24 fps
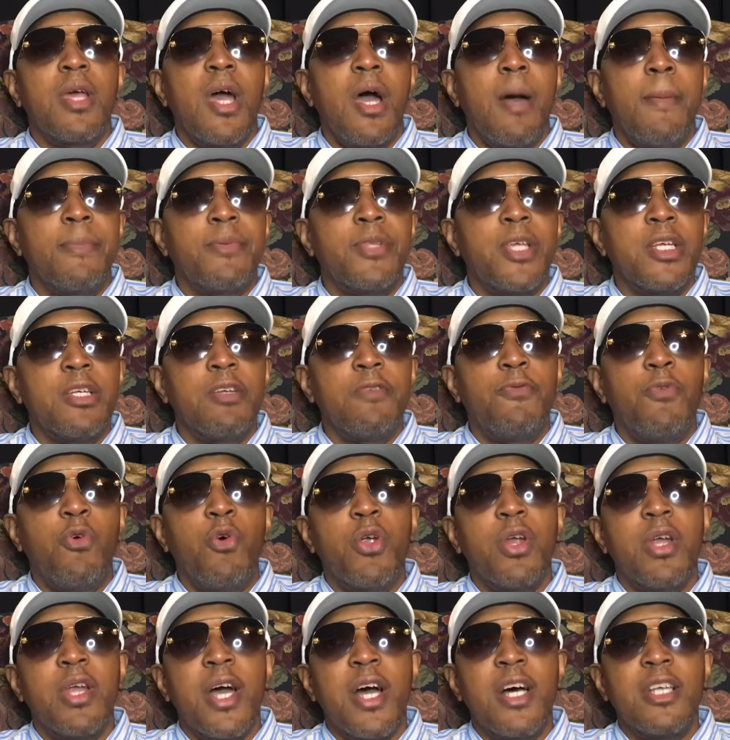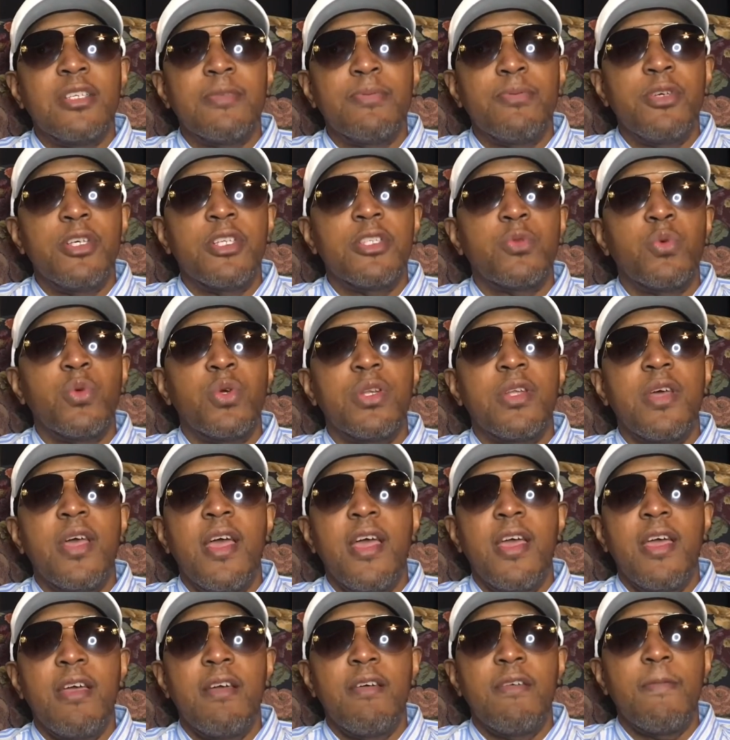I'm going to take the 49ers plus
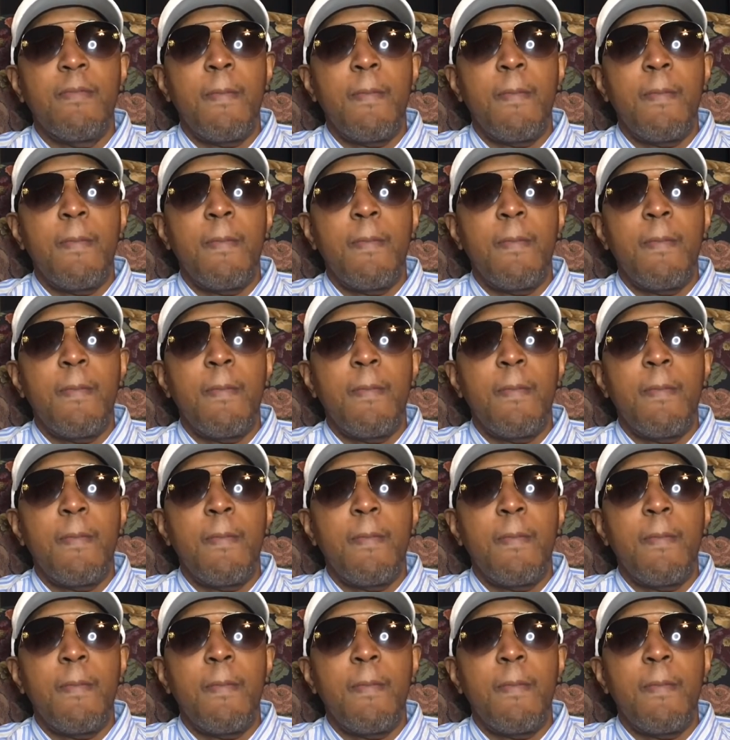3.5.